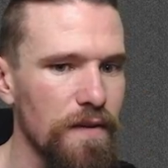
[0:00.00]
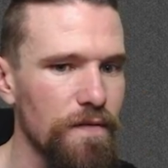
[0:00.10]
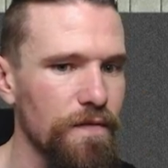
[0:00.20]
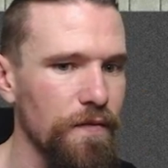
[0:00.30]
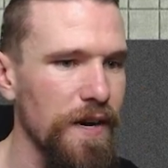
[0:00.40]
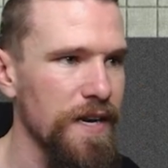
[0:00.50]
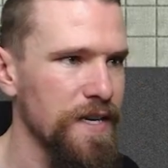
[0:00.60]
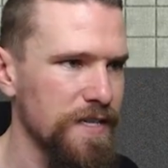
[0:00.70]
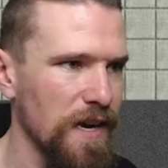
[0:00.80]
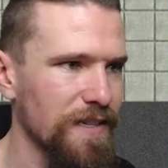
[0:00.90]
Free
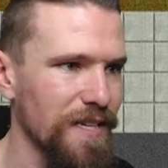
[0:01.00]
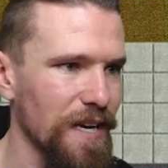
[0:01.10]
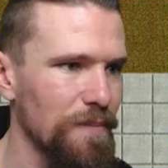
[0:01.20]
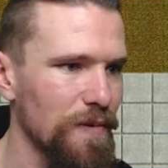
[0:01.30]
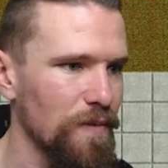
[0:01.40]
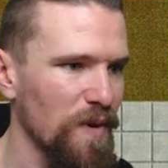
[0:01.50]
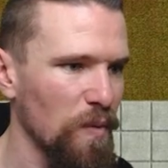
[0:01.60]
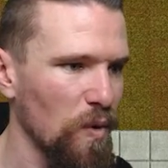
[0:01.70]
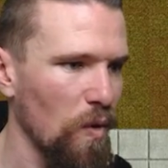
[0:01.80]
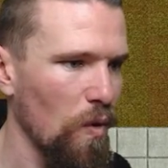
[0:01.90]
duct tape, we
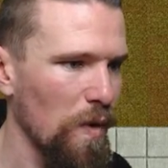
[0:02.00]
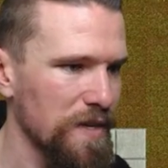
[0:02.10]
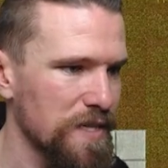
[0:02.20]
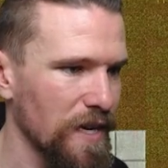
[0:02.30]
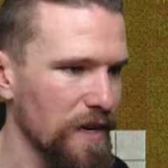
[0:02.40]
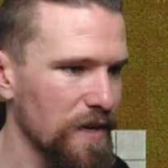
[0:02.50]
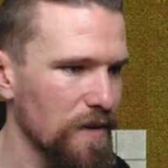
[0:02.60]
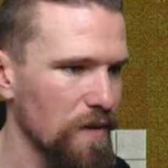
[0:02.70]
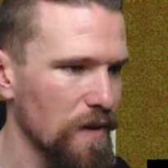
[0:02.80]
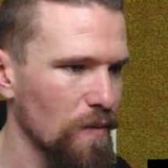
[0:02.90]
will always
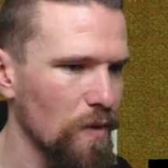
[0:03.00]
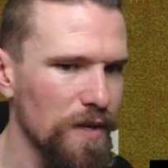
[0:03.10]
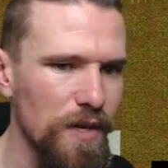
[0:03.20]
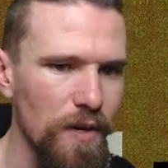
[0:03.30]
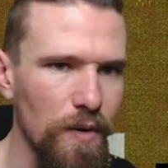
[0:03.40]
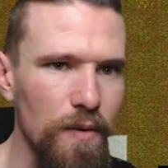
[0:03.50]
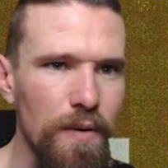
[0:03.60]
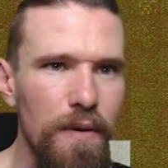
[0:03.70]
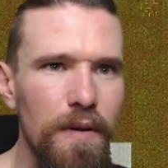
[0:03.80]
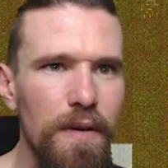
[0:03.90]
take. And what are you?
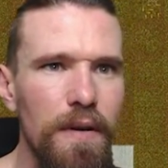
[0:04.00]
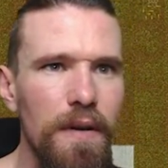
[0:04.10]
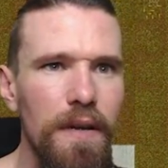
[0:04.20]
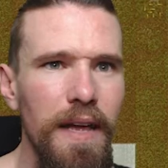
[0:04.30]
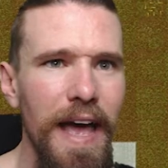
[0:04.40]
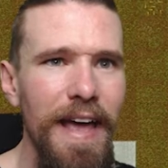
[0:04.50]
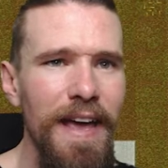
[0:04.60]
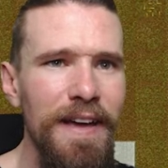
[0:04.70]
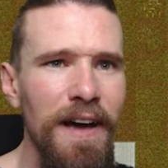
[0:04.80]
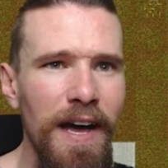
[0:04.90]

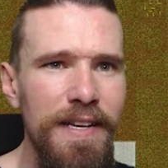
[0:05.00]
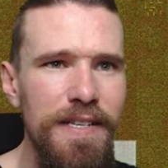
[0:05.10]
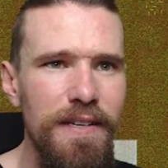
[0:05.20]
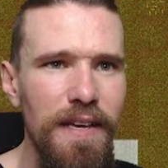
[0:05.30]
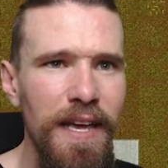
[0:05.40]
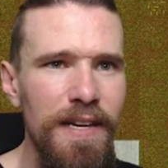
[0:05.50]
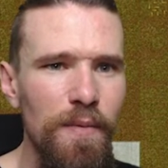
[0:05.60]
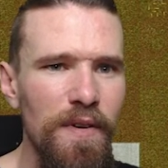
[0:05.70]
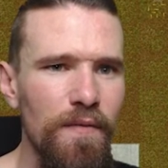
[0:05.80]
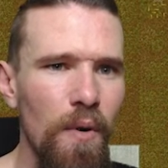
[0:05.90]
AA guide, and
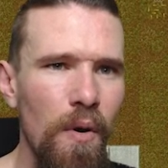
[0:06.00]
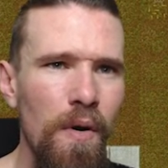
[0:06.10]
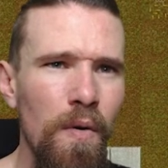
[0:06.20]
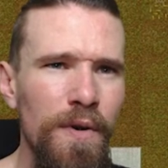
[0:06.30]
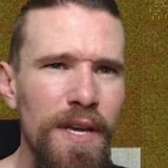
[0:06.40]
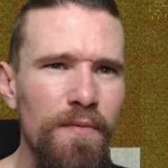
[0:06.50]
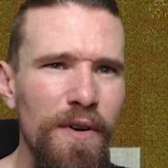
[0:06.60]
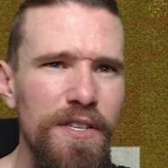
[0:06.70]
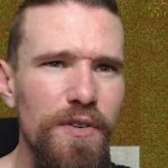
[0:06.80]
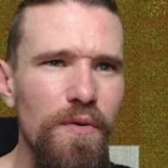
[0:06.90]
we've already
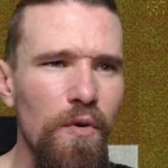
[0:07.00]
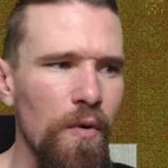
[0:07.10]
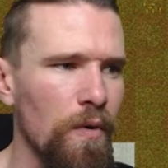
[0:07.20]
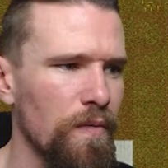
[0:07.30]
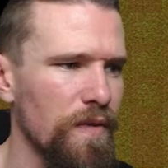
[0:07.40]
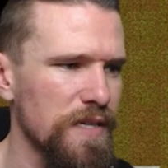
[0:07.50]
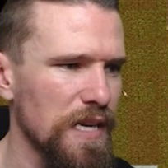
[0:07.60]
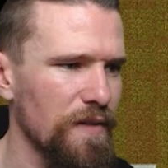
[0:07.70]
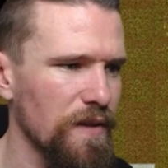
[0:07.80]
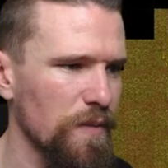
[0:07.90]
read you, or there's
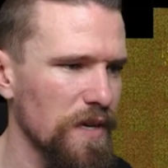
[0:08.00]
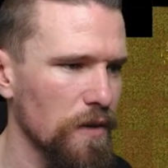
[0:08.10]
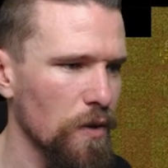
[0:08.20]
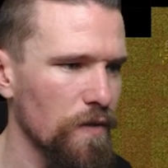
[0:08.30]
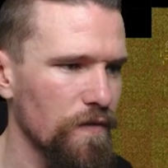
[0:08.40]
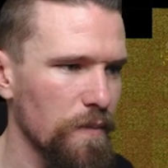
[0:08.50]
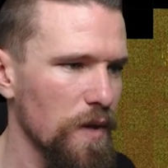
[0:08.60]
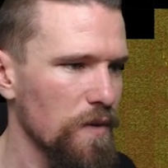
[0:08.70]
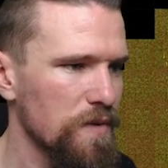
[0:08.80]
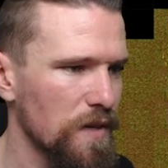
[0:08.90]
nothing we can learn from
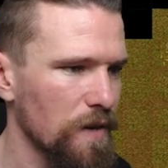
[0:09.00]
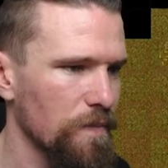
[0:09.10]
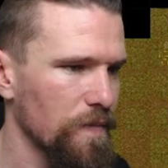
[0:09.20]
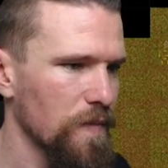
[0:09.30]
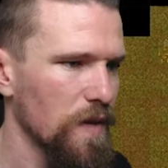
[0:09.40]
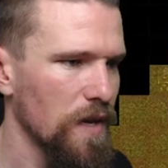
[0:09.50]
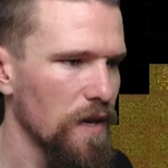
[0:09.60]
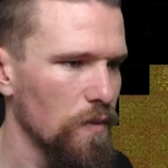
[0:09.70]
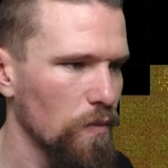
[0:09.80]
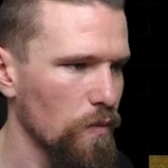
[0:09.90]
you, so
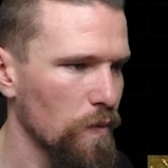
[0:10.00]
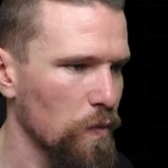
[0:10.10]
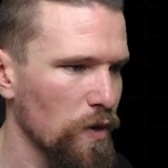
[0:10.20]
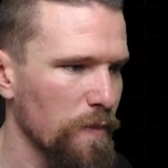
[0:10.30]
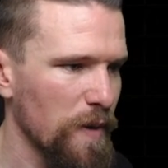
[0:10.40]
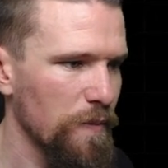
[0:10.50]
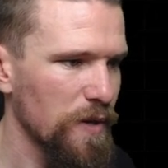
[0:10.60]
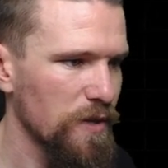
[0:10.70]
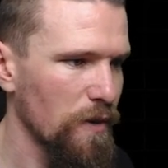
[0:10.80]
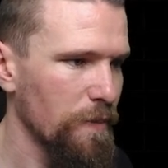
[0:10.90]
we won't worry about
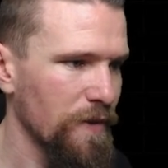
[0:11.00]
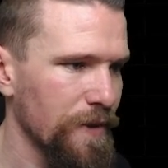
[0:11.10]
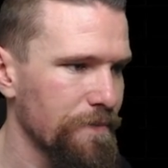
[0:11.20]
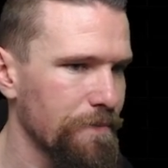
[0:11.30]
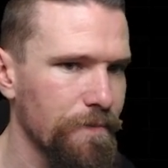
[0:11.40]
picking you up then.